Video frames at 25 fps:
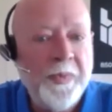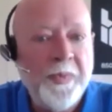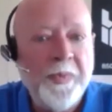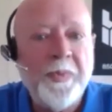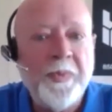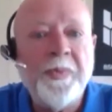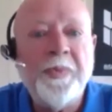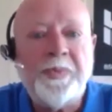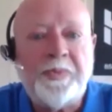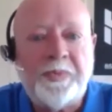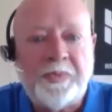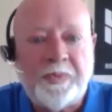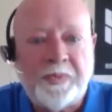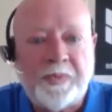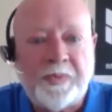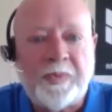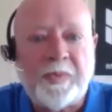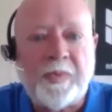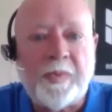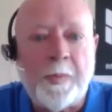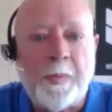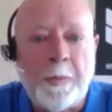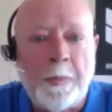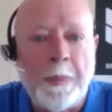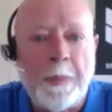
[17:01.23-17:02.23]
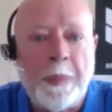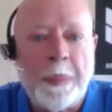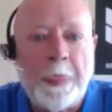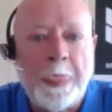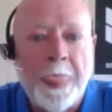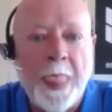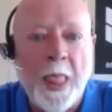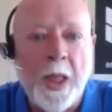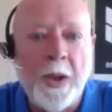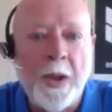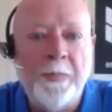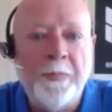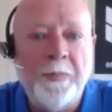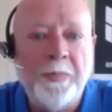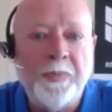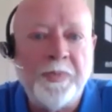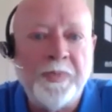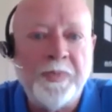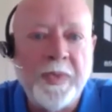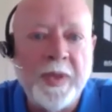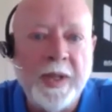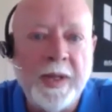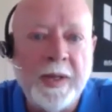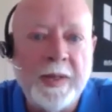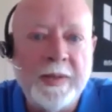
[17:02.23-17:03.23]
We used to say, do you need to sell your
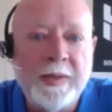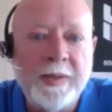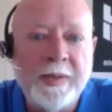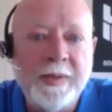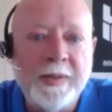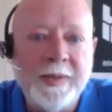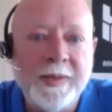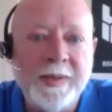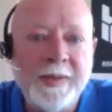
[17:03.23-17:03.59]
home?